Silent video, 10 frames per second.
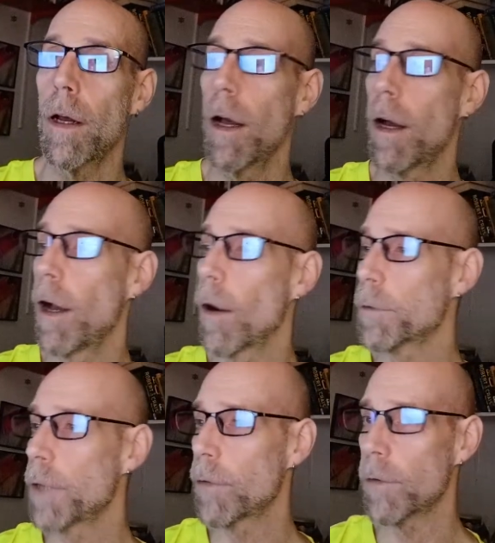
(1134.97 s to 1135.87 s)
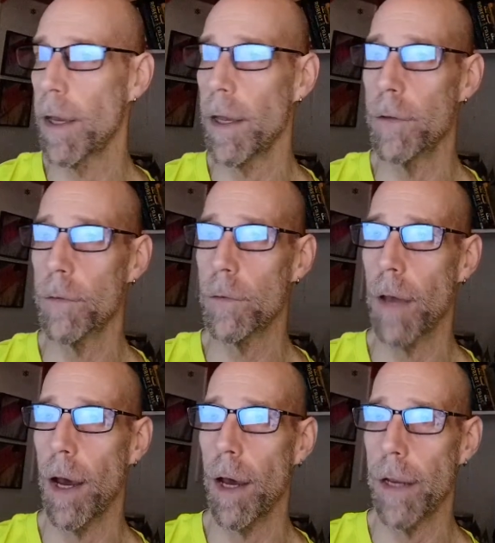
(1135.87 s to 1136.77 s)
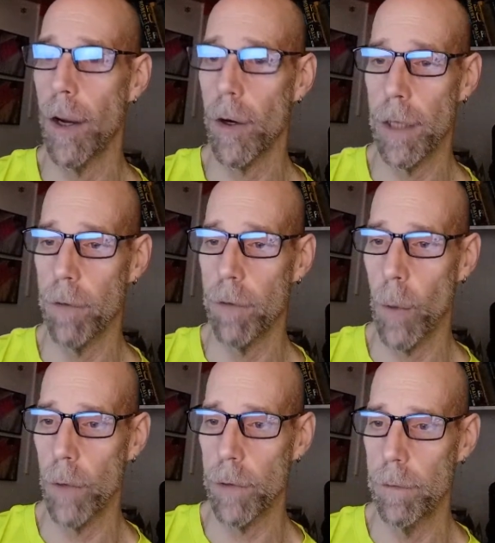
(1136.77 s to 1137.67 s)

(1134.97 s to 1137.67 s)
Oh, Jay says, Eric, you have a question?